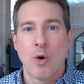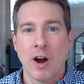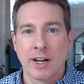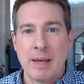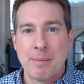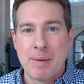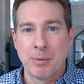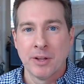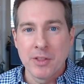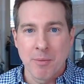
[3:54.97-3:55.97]
hard to keep
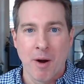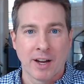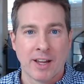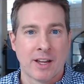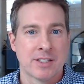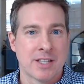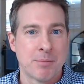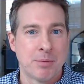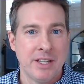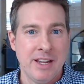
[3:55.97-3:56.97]
people in the market because they
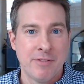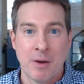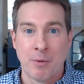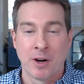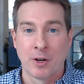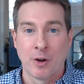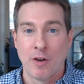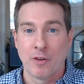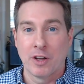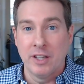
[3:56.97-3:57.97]
believed that we're going to go
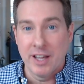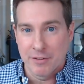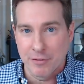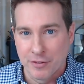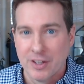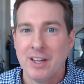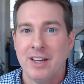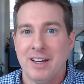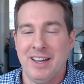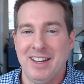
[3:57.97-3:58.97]
off a cliff,
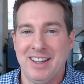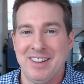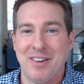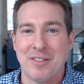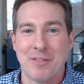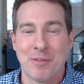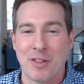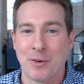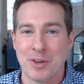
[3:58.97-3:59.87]
whether it